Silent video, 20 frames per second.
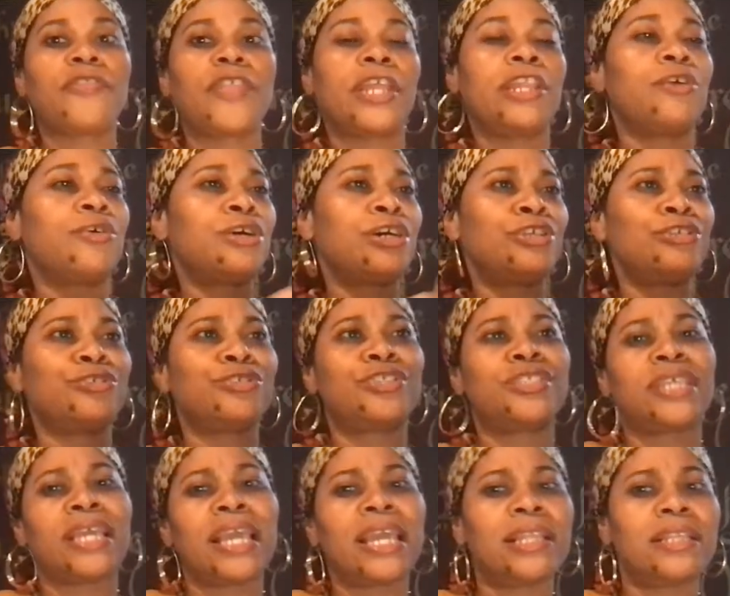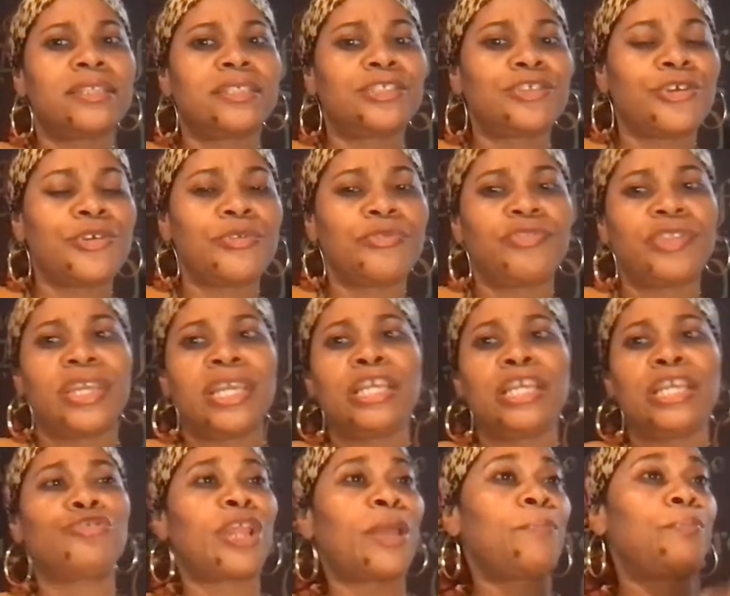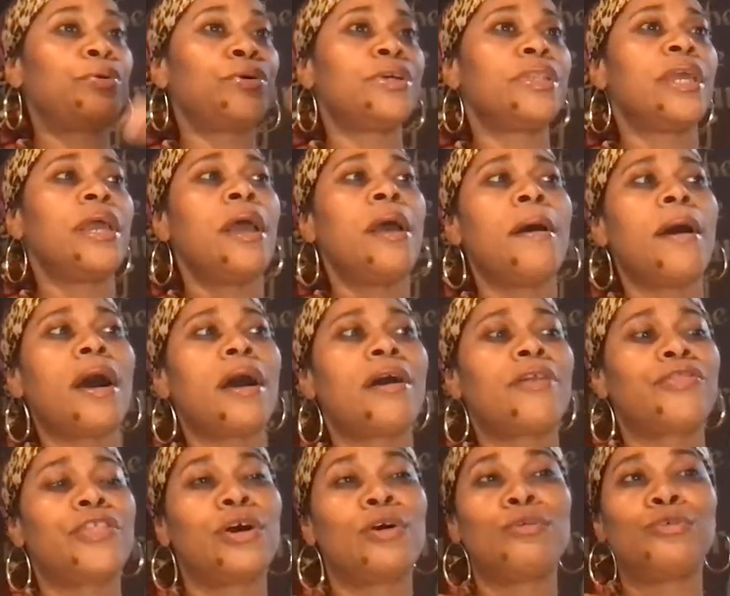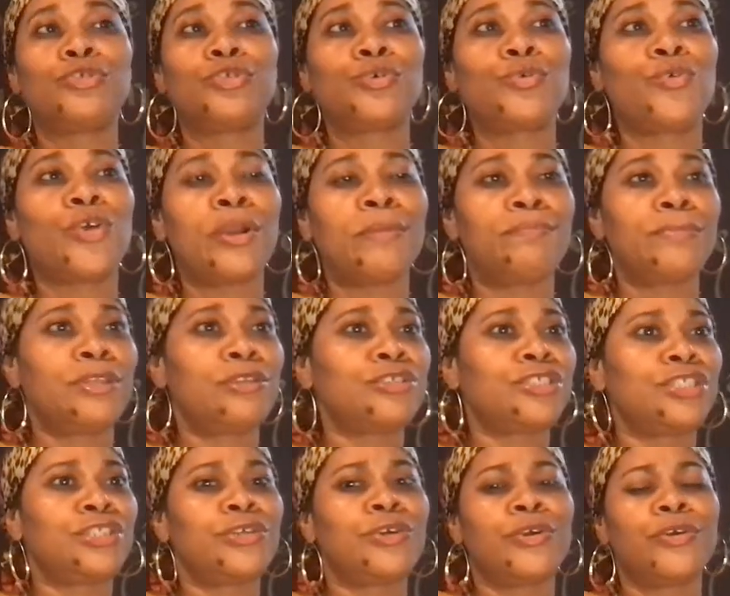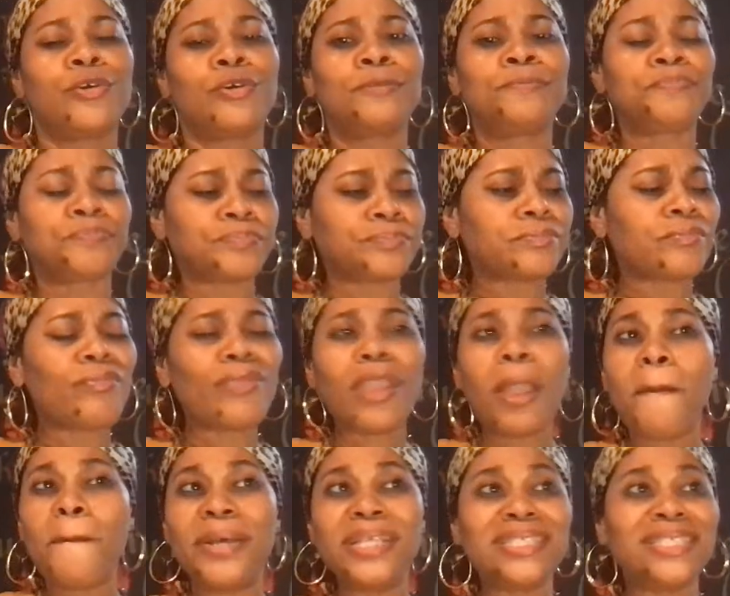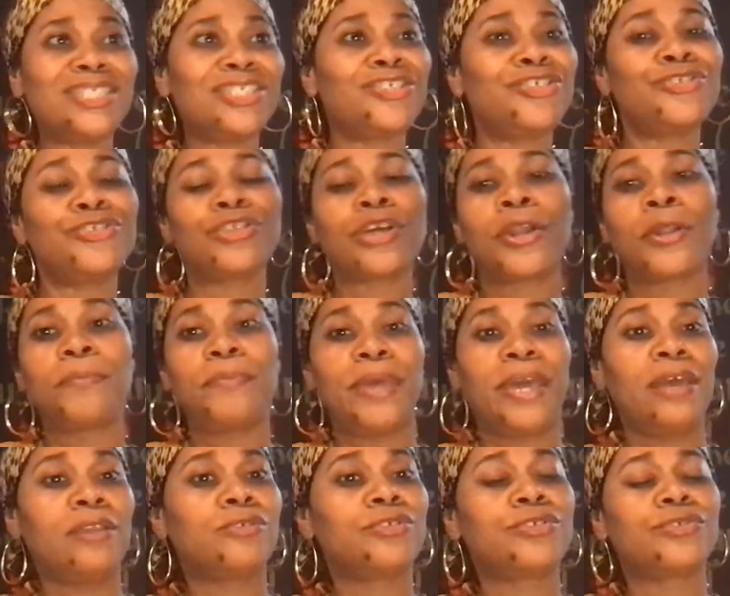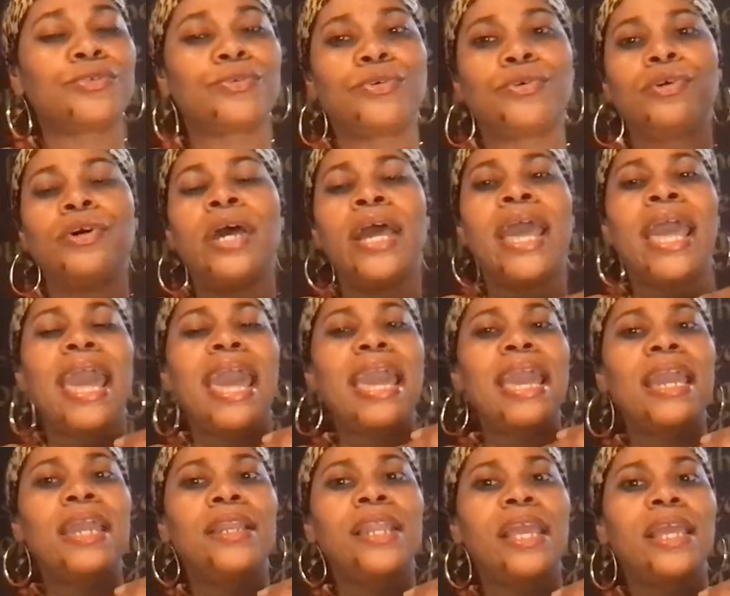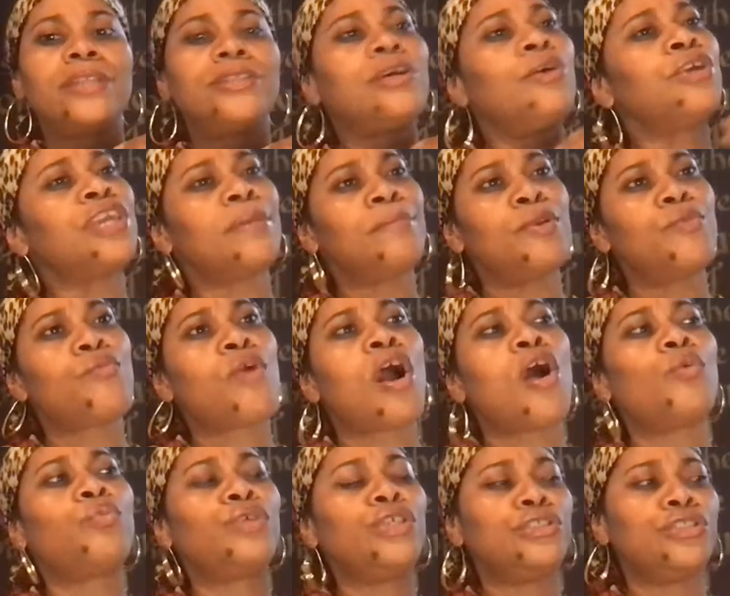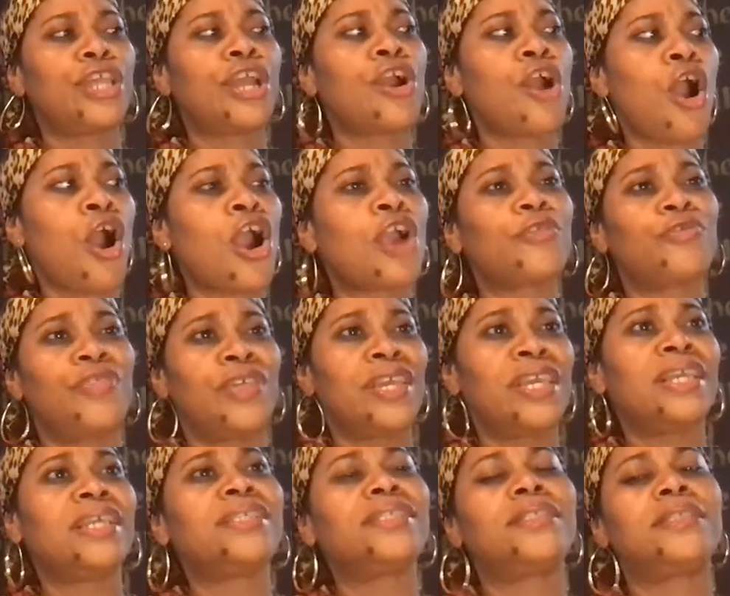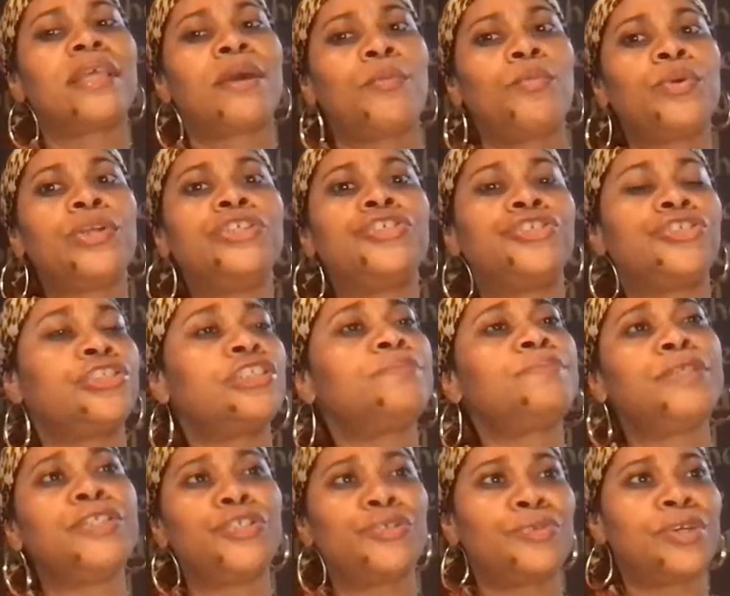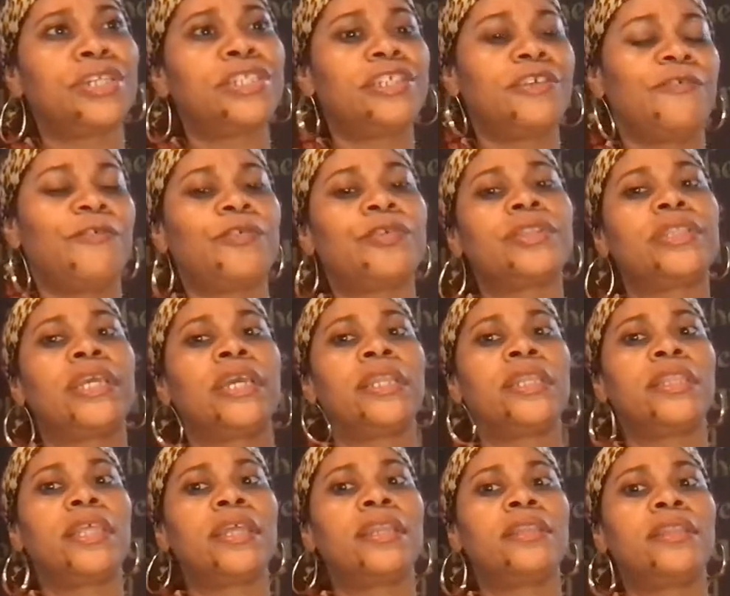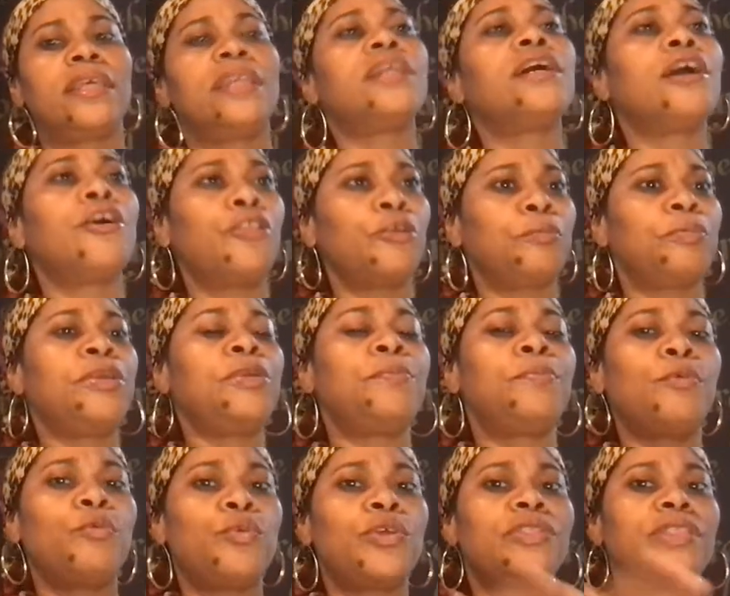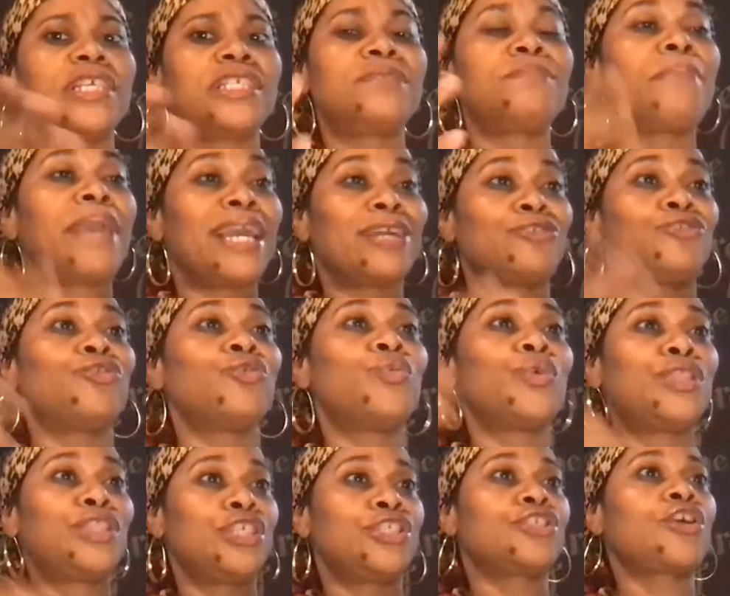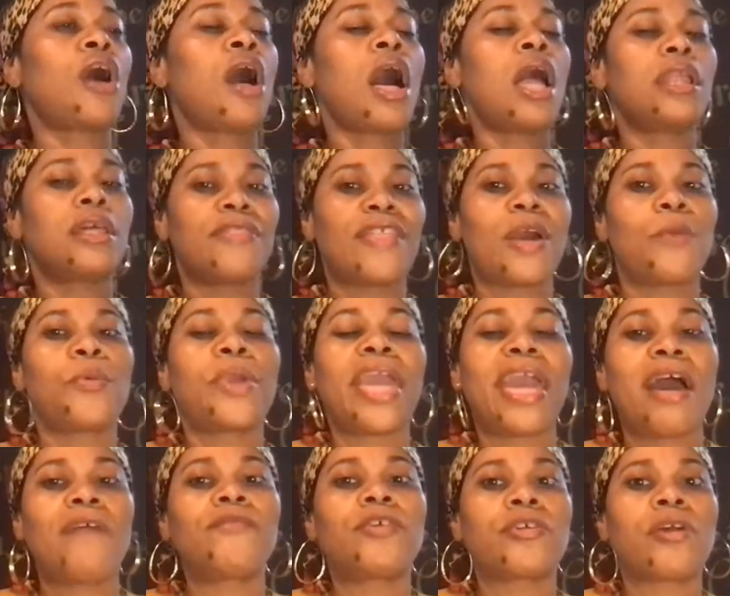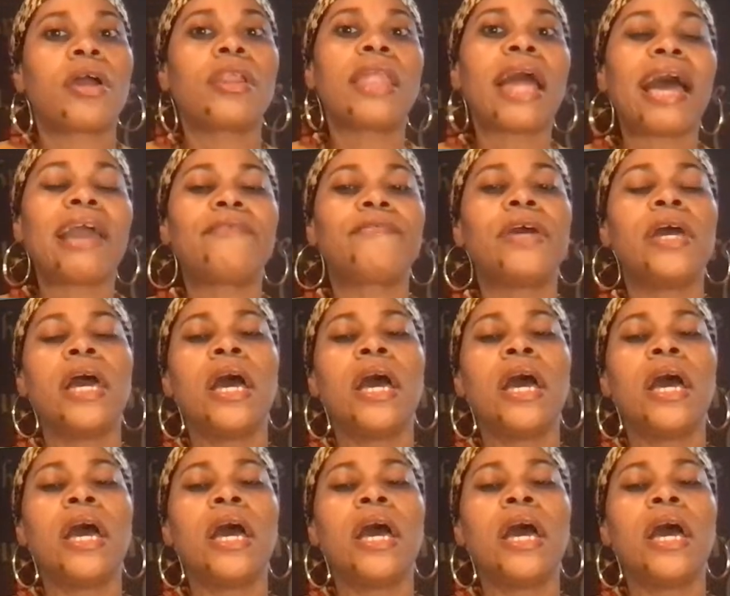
They don't understand certain things, or they put those who are in ministerial positions on a pedestal. And don't get me wrong, there are things that we should be doing different than other people with this mantle, with this calling that we have on our life.